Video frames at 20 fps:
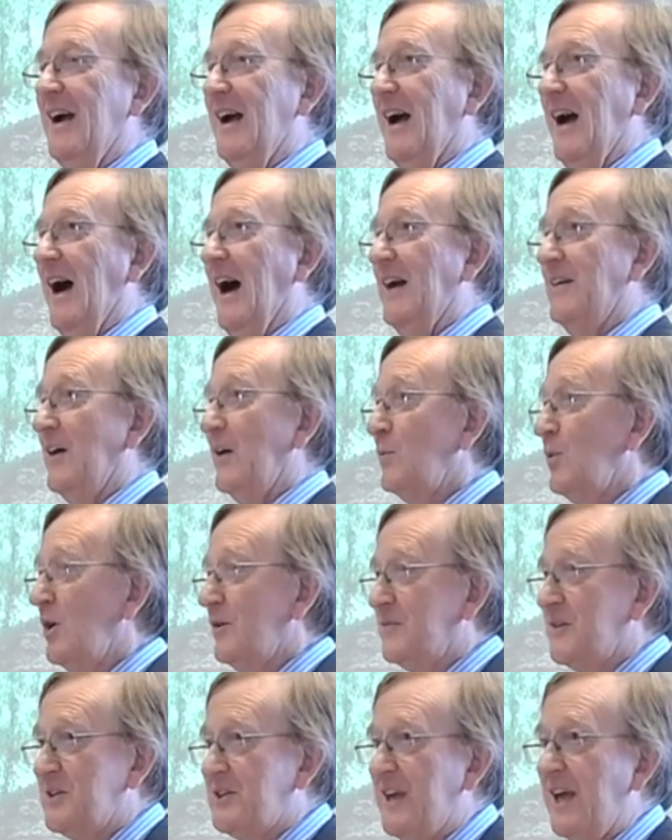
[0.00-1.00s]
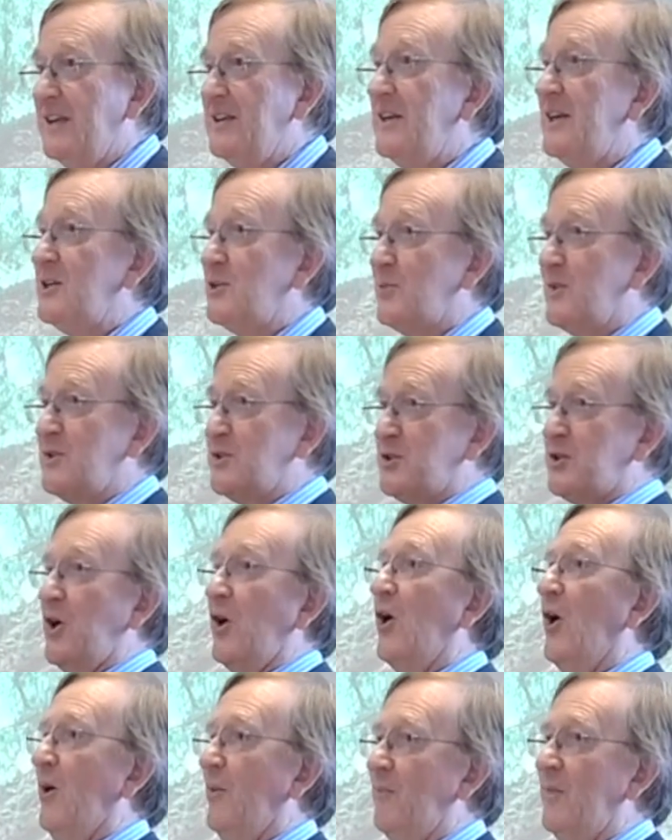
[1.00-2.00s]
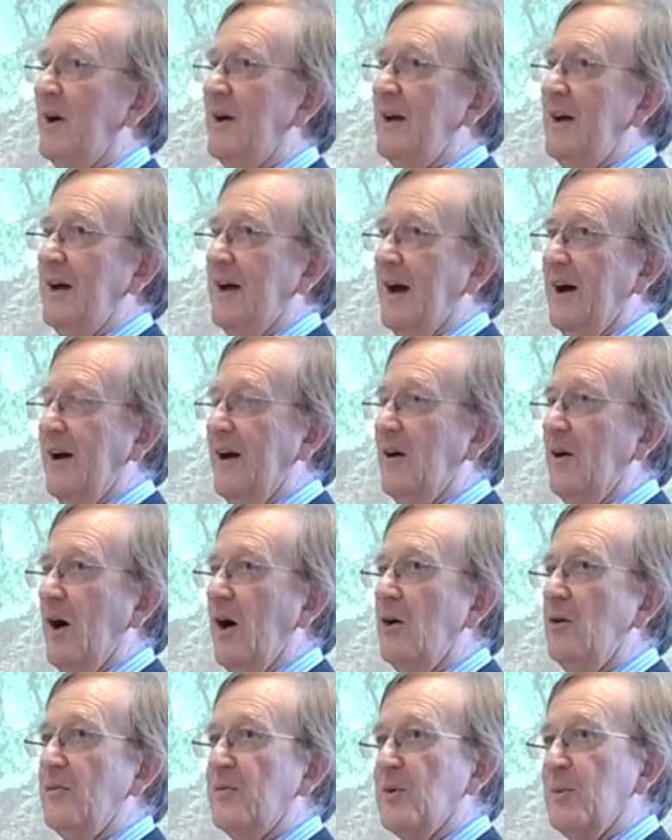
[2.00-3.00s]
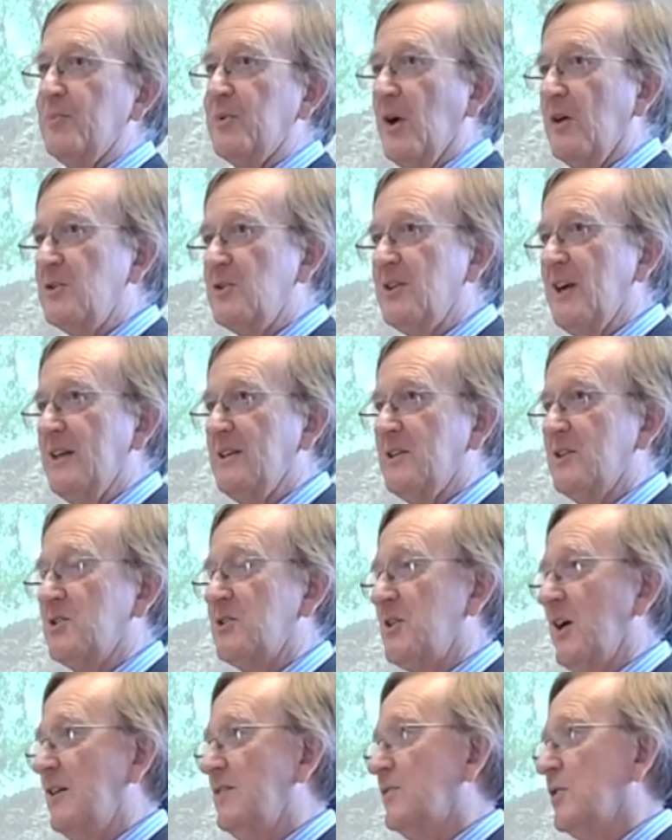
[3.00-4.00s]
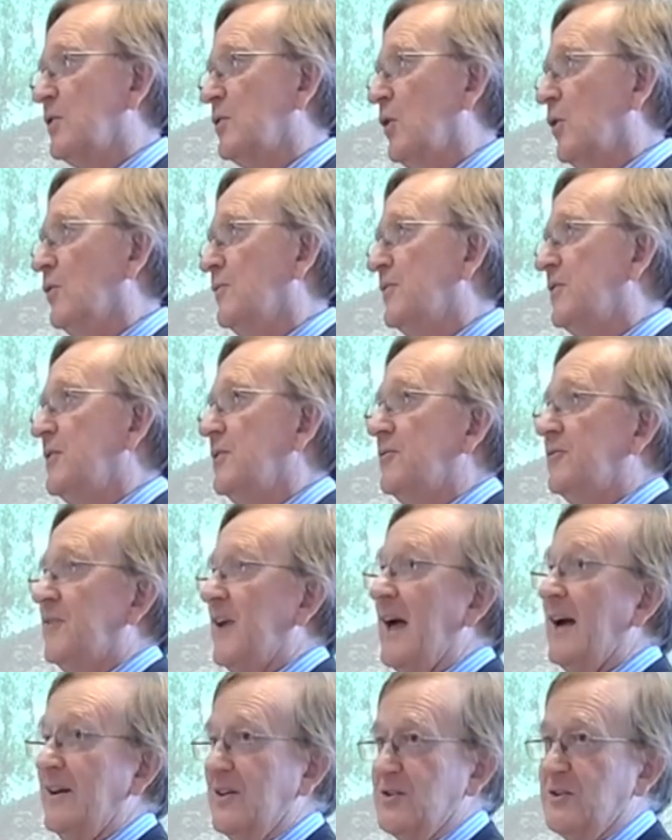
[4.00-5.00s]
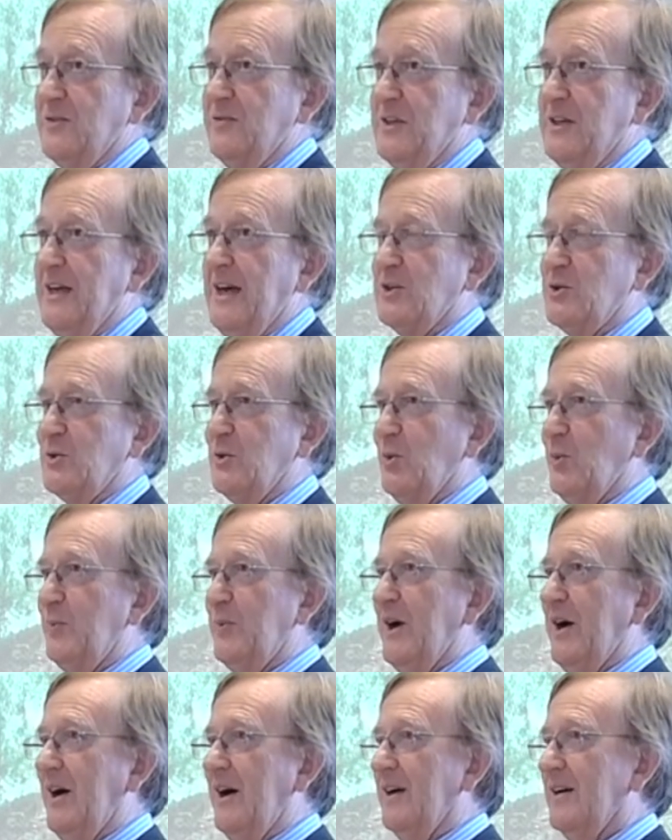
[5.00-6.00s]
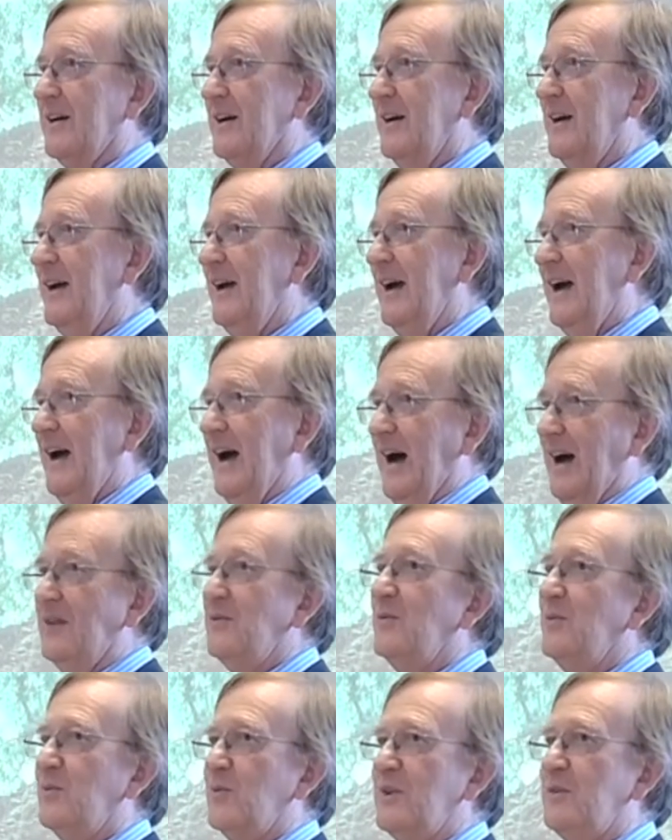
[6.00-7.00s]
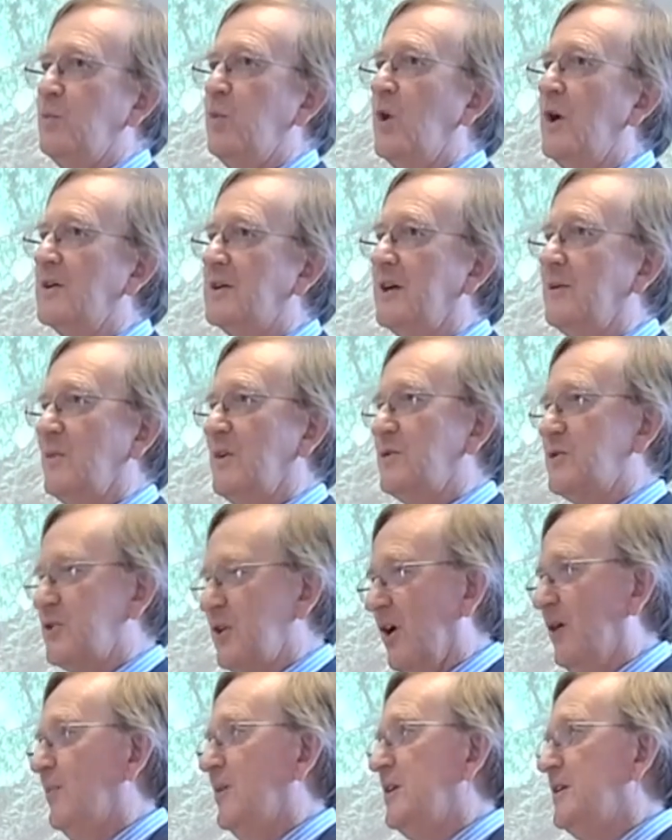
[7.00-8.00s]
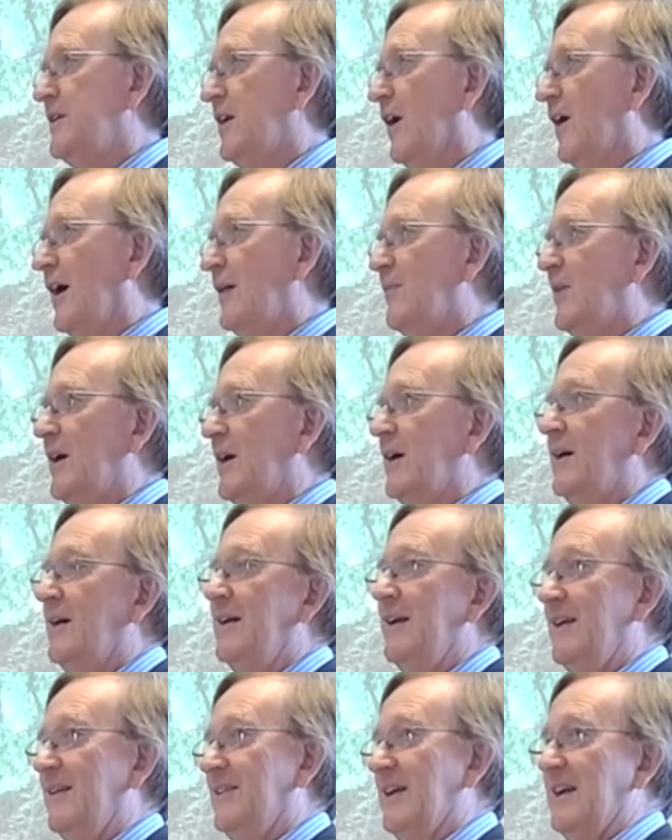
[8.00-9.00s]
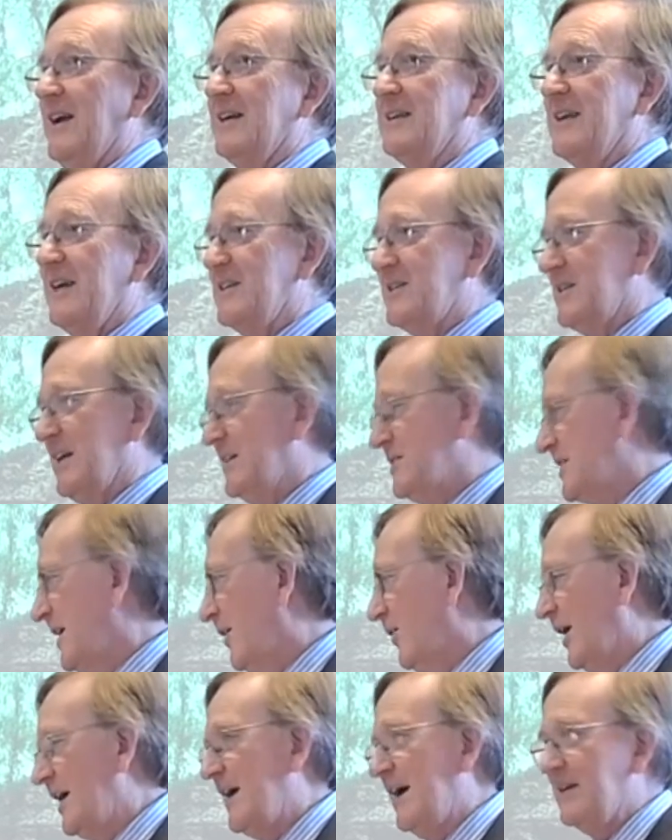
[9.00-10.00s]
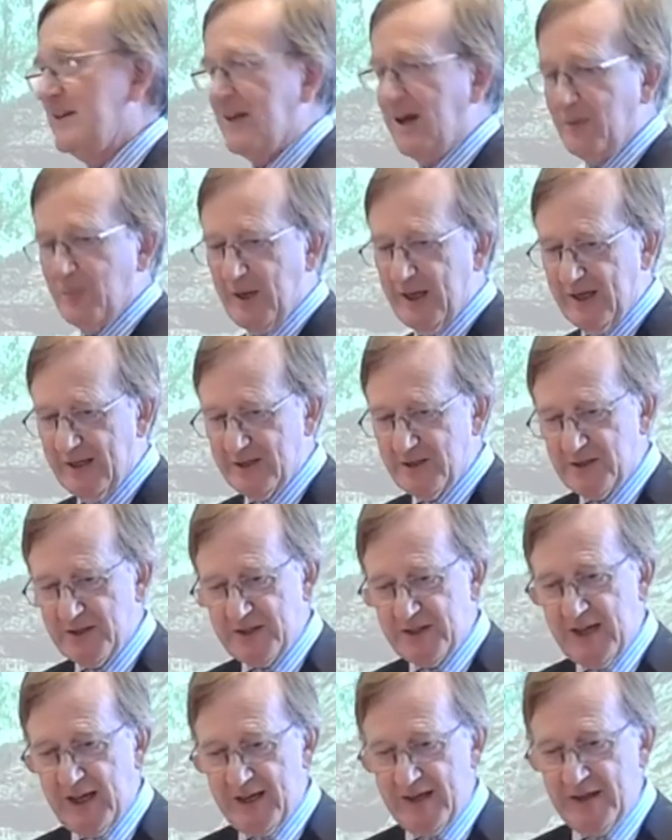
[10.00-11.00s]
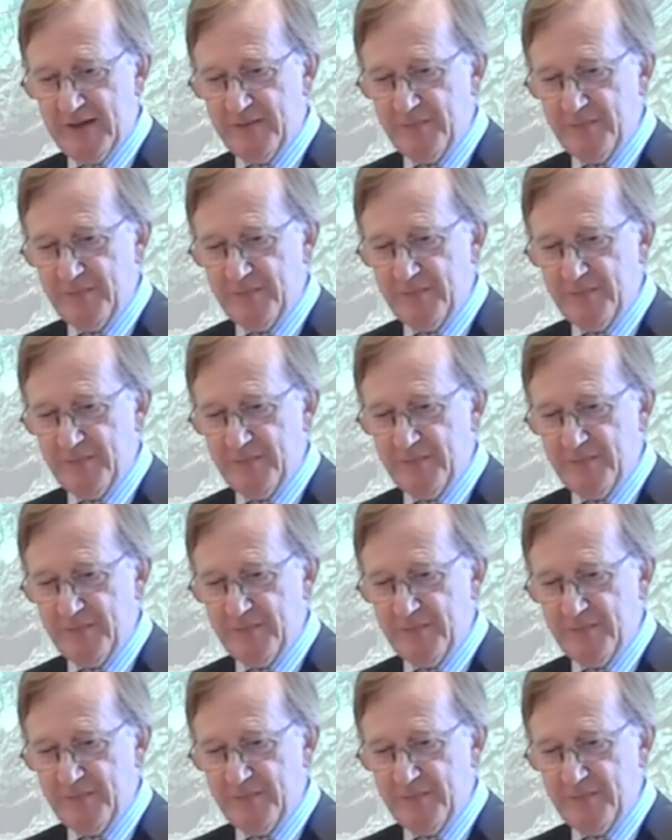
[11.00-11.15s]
and I worked for 10 years with Tom over a project to save the cornfield flowers of the national park. And with working with Tom and Naima, then I guess that's how I end up here today.